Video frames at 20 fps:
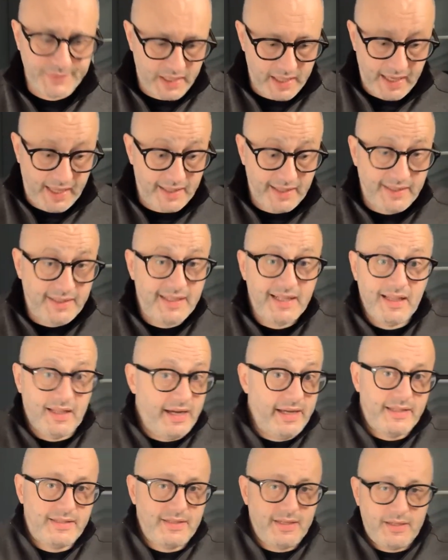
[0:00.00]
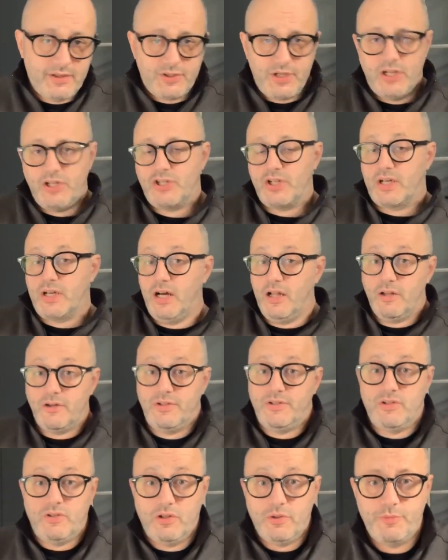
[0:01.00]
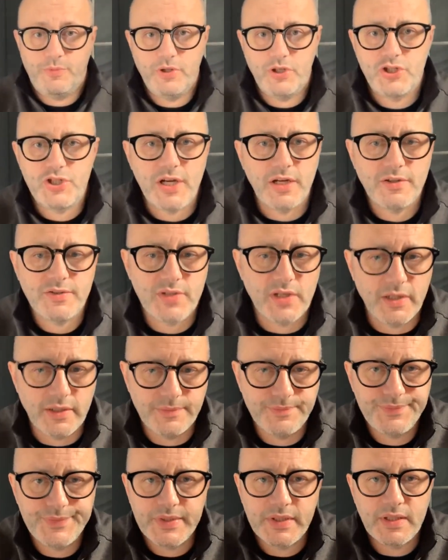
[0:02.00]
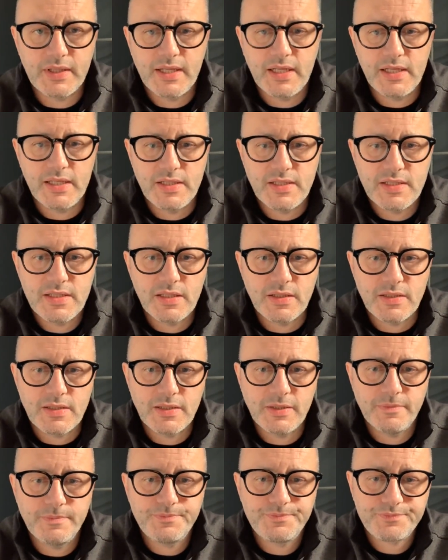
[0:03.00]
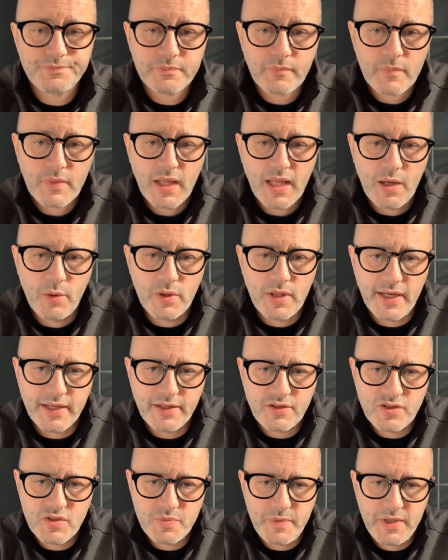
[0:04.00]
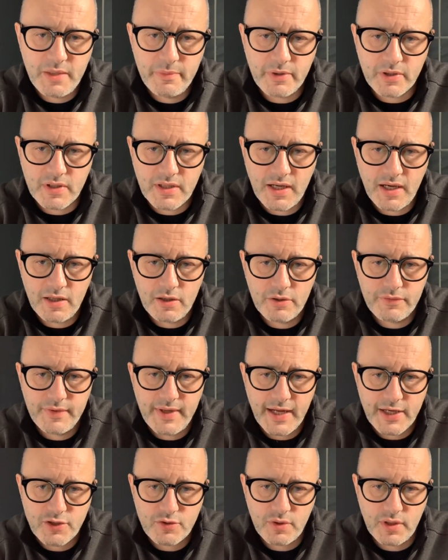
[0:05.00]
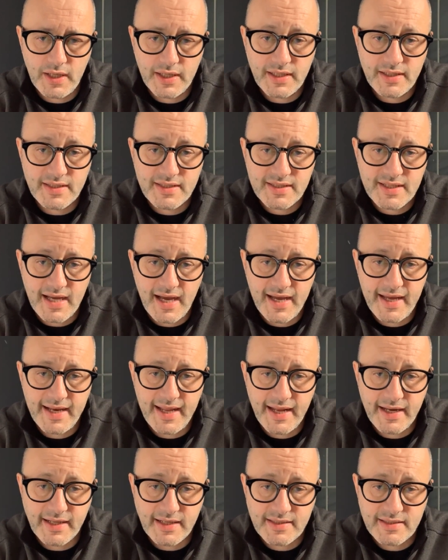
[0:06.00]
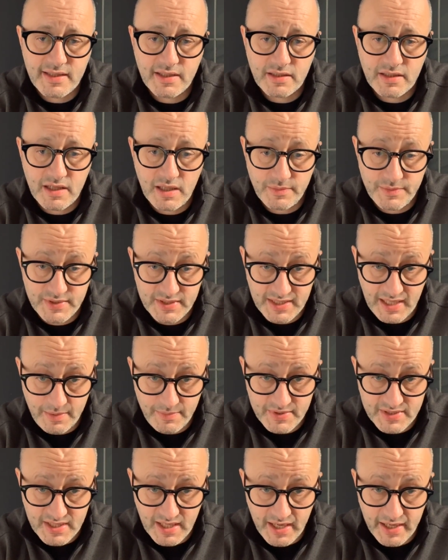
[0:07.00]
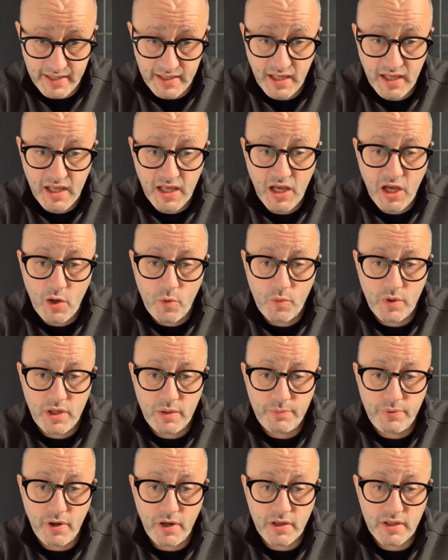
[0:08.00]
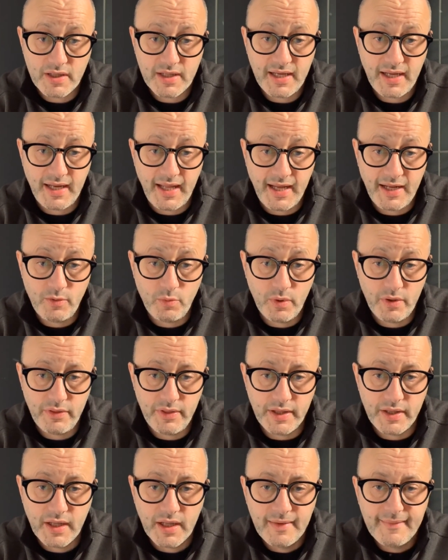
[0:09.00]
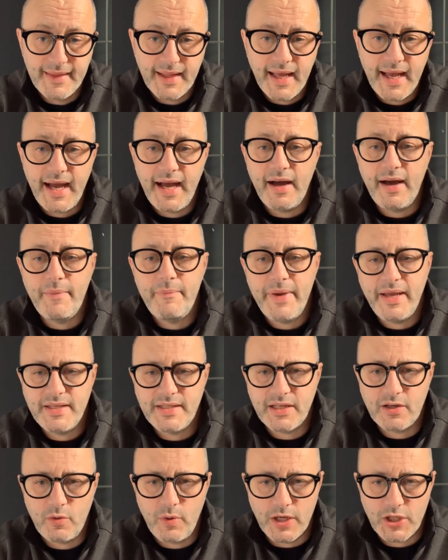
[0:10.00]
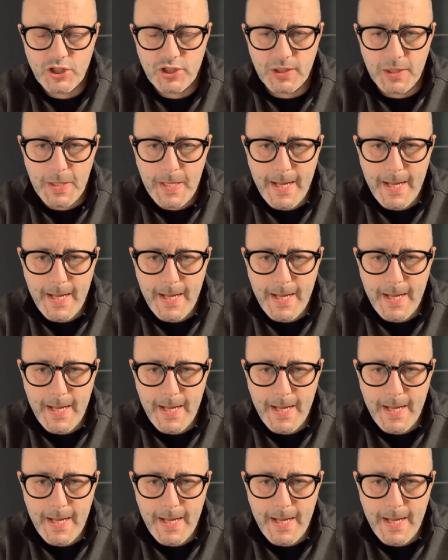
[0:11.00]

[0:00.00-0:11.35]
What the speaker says: LED lights, you can change the colors, or you put gels on in that instance. No? I would like to speed about color of natural light in the sky, and adding sun comes same side when a product can aid with it. Amazing question.